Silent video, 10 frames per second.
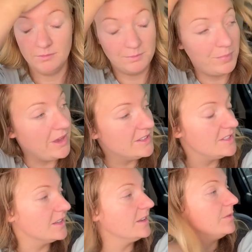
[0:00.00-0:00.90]

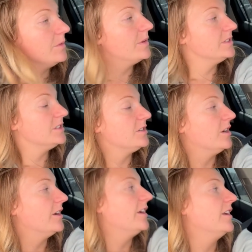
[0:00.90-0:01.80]
basically we went to
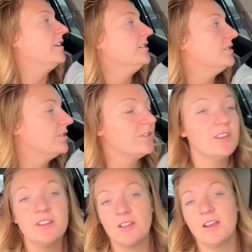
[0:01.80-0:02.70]
Target and it took
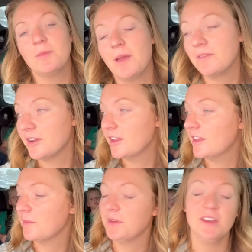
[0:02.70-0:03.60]
really long. Maverick
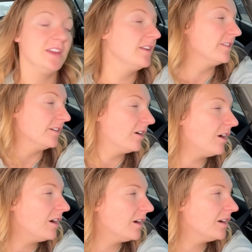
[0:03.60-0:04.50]
kept getting out of the
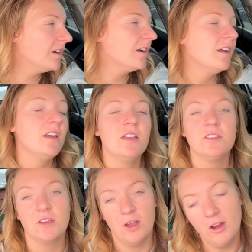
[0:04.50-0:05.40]
cart.
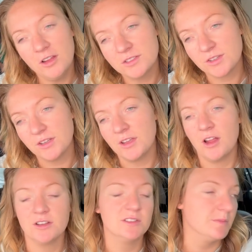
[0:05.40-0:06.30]
The cart is really
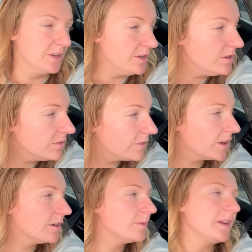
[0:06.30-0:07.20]
hard to
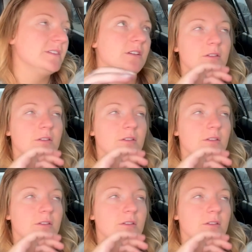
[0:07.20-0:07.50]
maneuver. We had to go